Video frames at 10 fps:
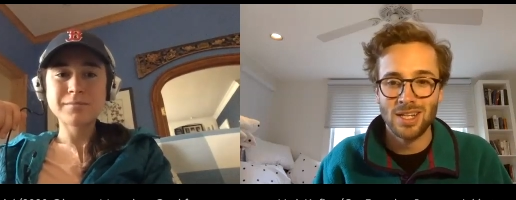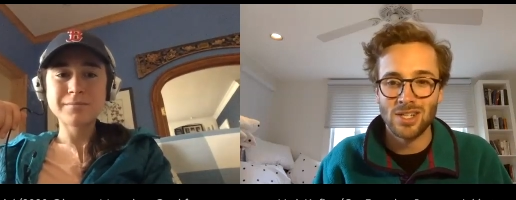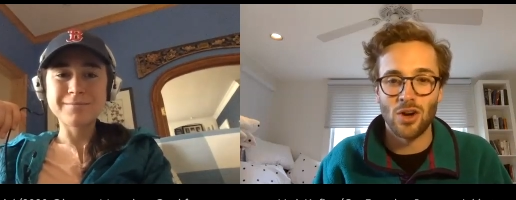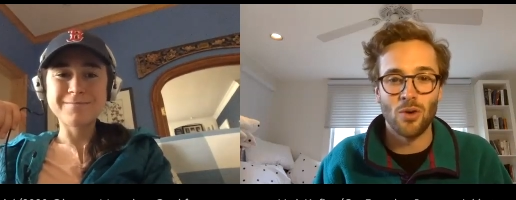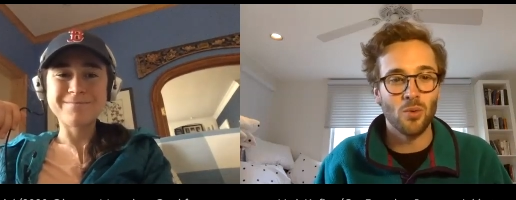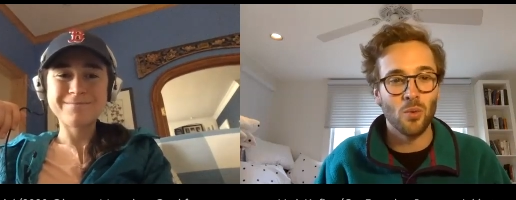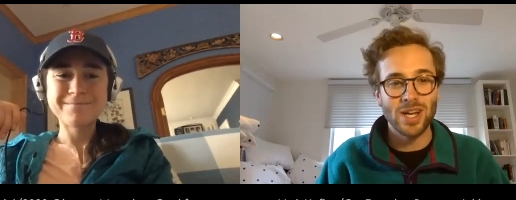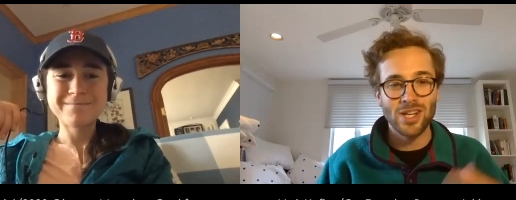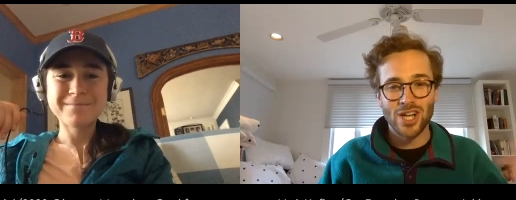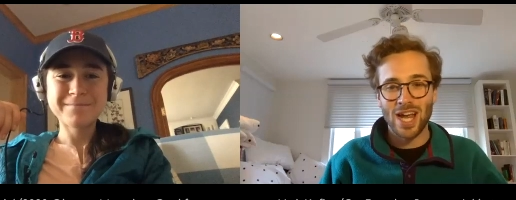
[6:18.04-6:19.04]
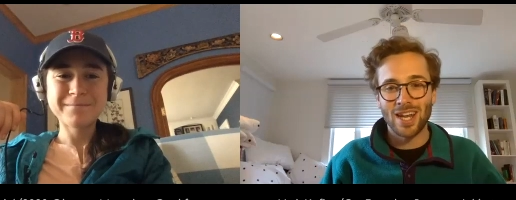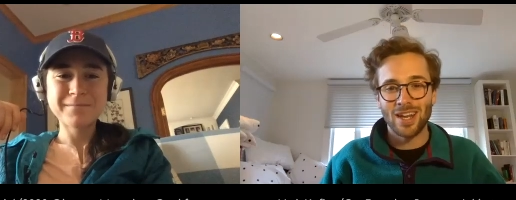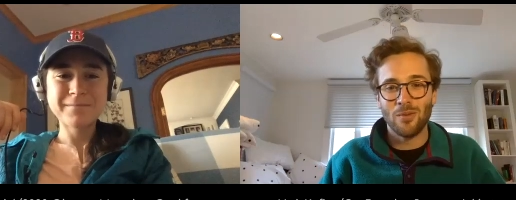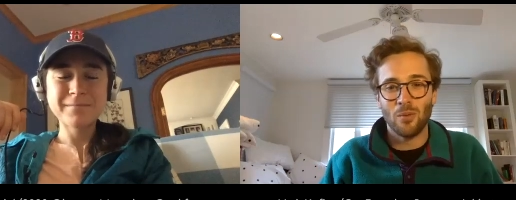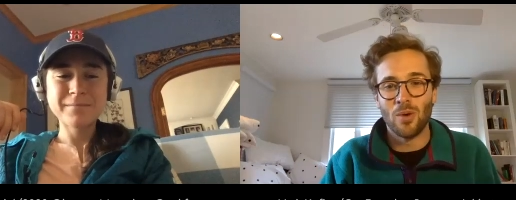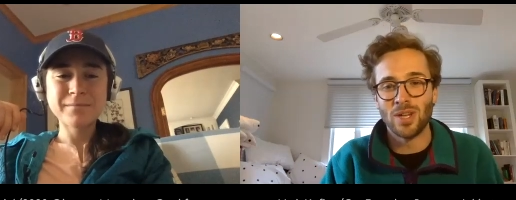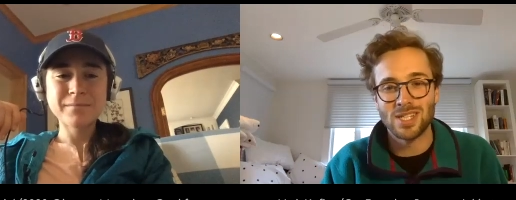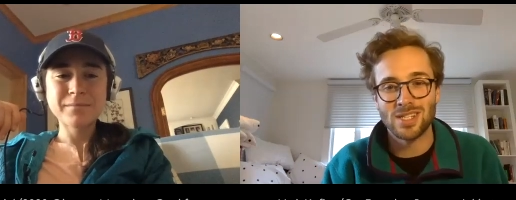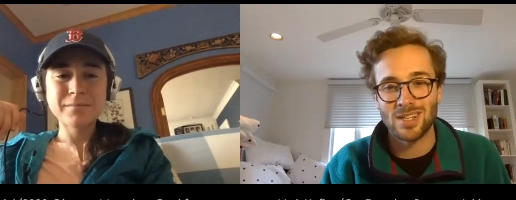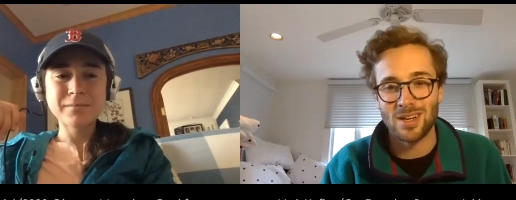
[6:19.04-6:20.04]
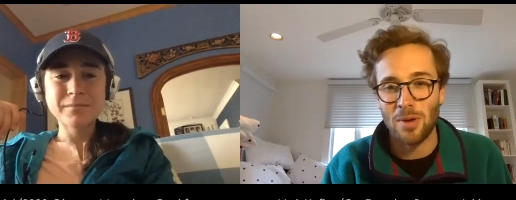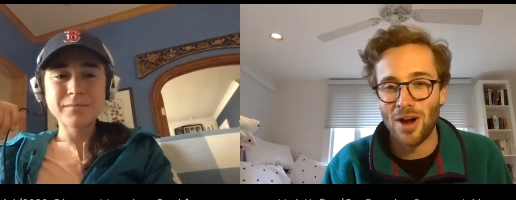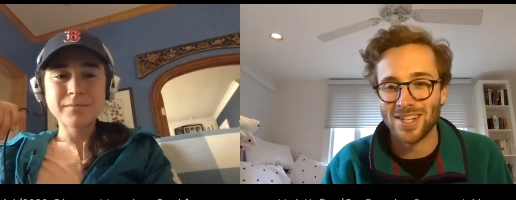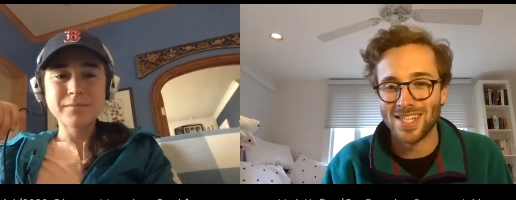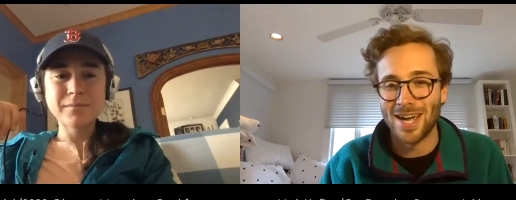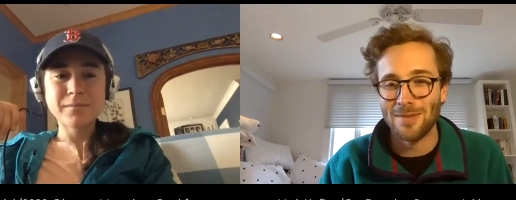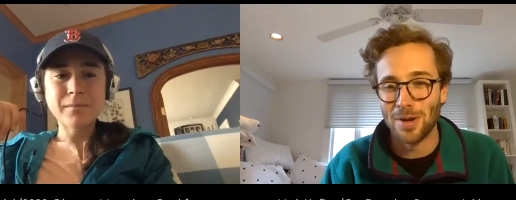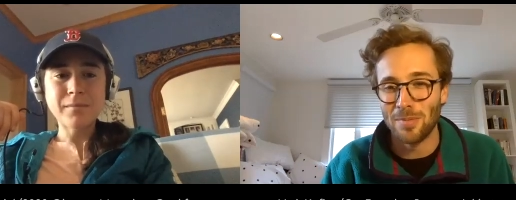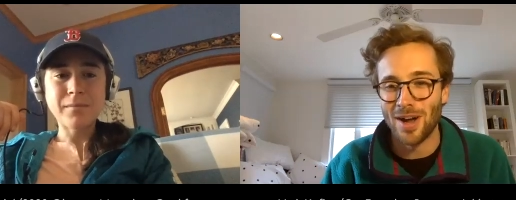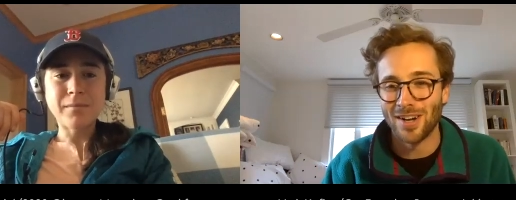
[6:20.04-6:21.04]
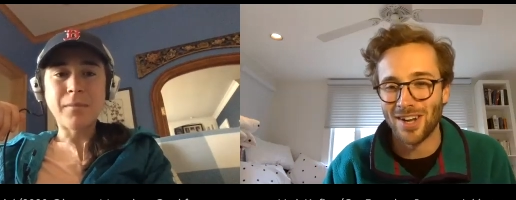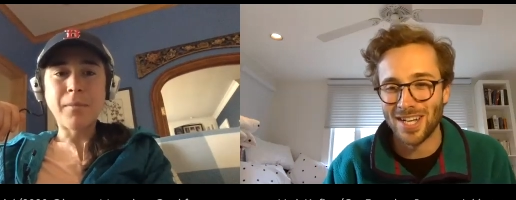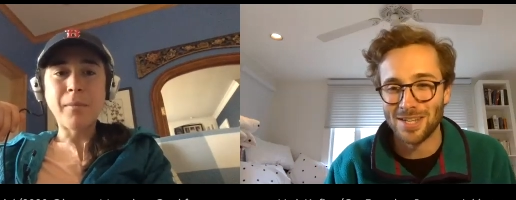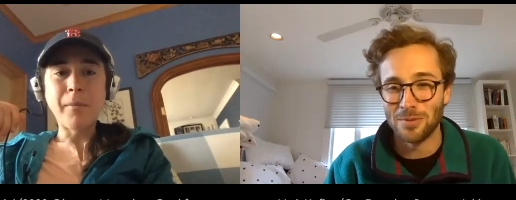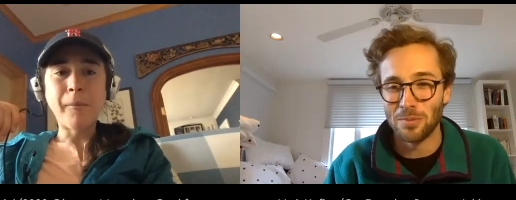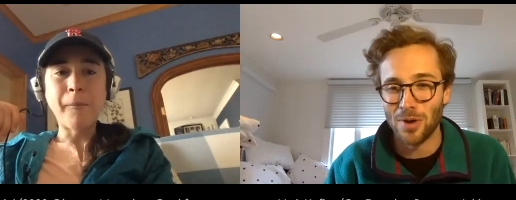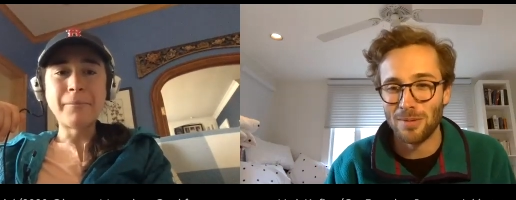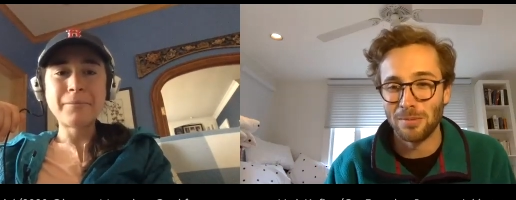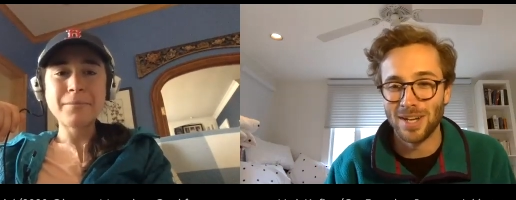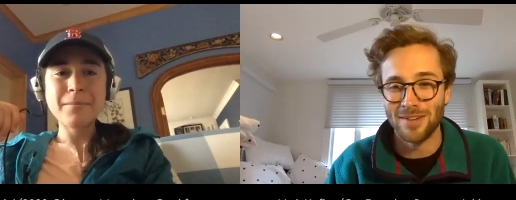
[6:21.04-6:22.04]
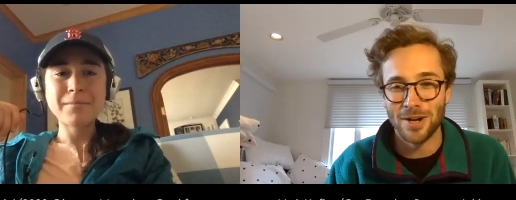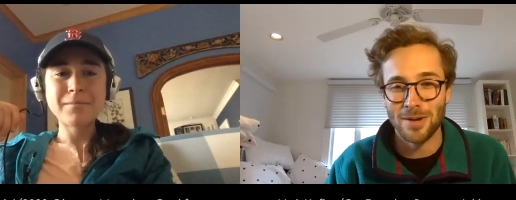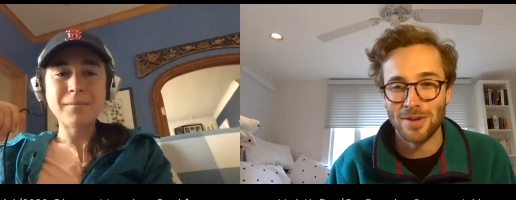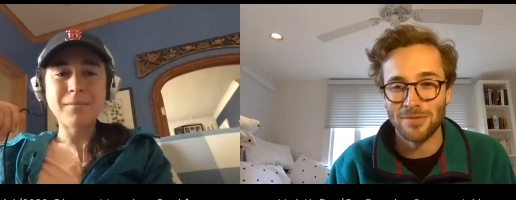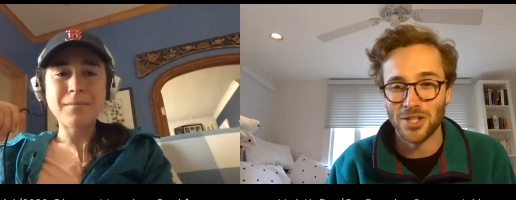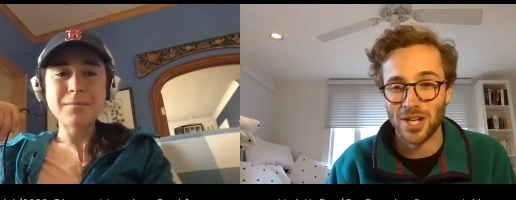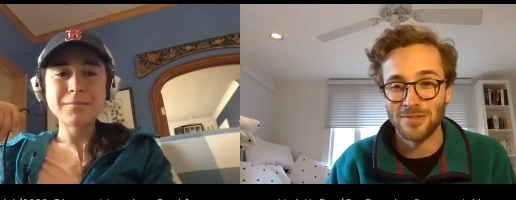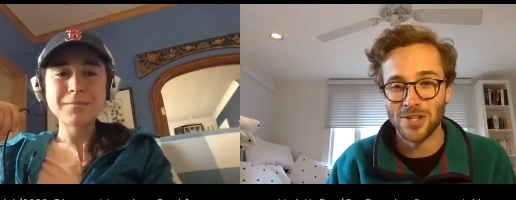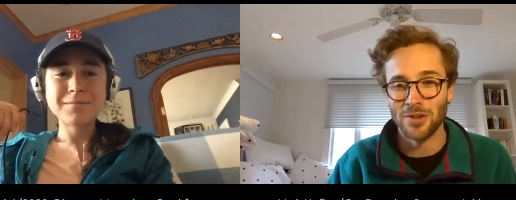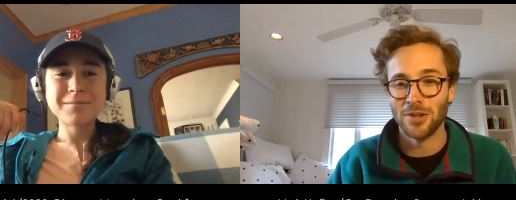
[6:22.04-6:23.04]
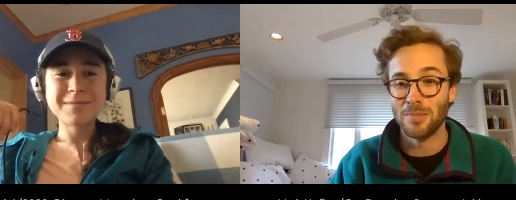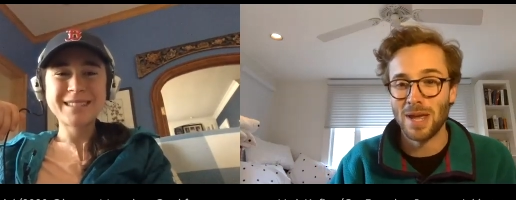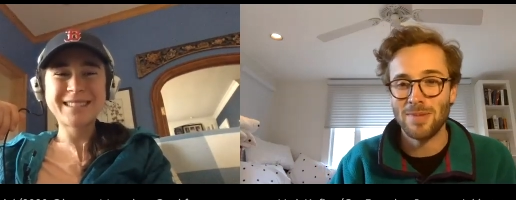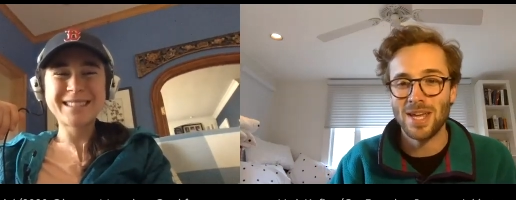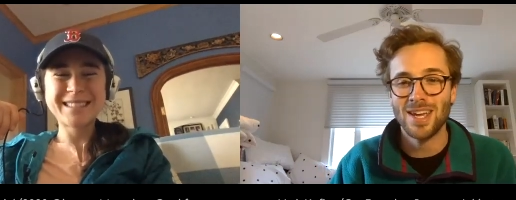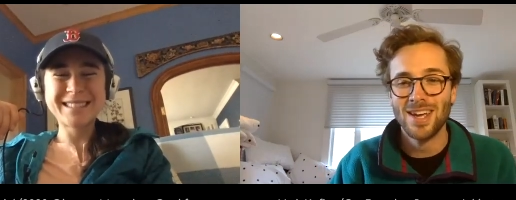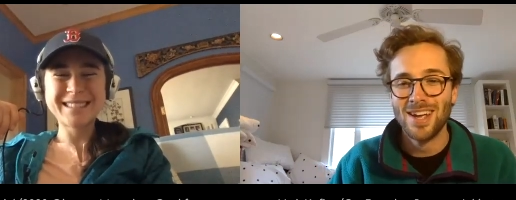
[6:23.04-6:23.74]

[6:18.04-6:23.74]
Speaker 1: So mm-hmm. we chatted once upon a time on a podcast that will probably never come off the shelves, although maybe.